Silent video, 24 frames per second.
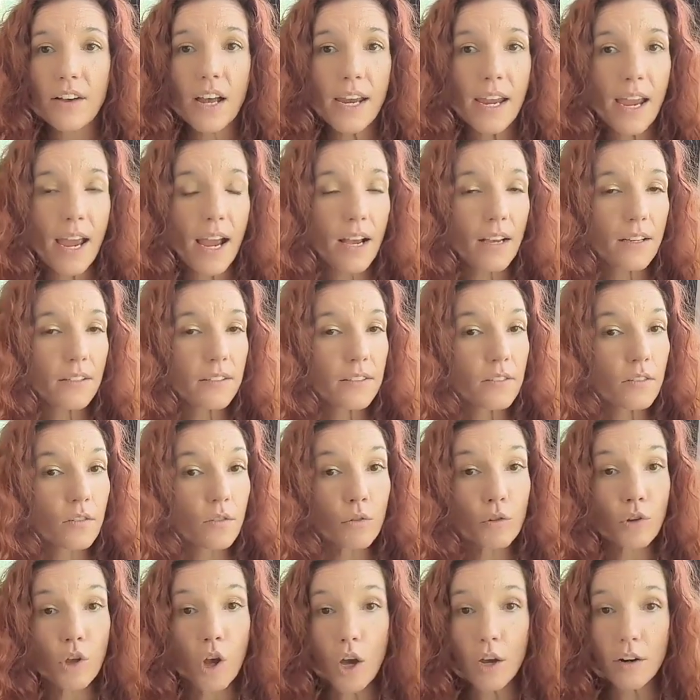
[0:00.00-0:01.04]
I asked a
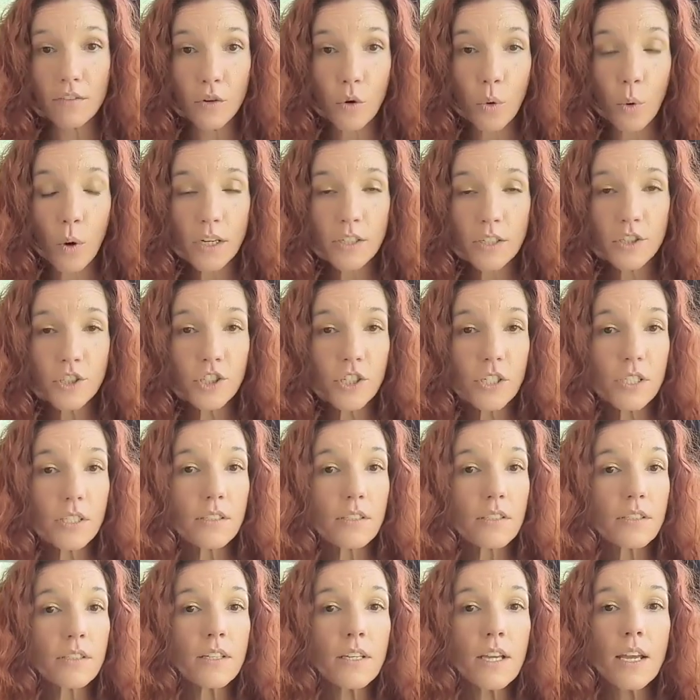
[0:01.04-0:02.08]
lot of
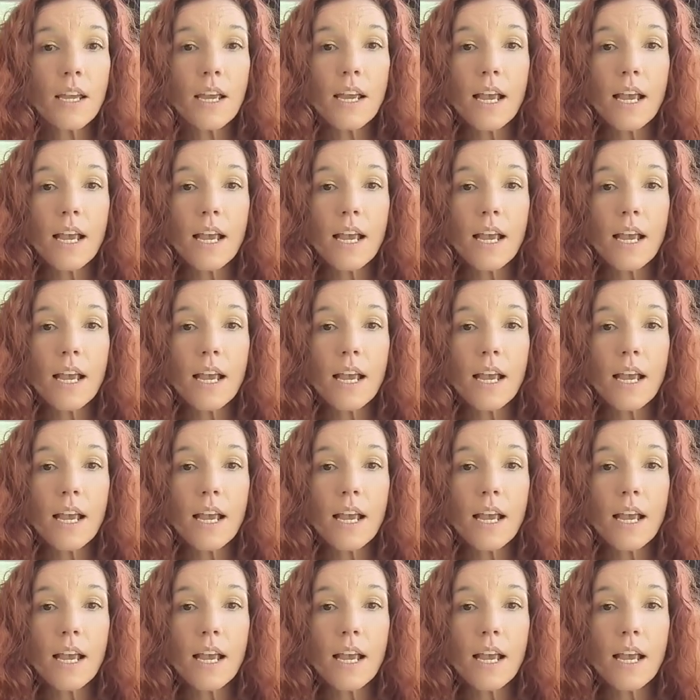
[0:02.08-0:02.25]
questions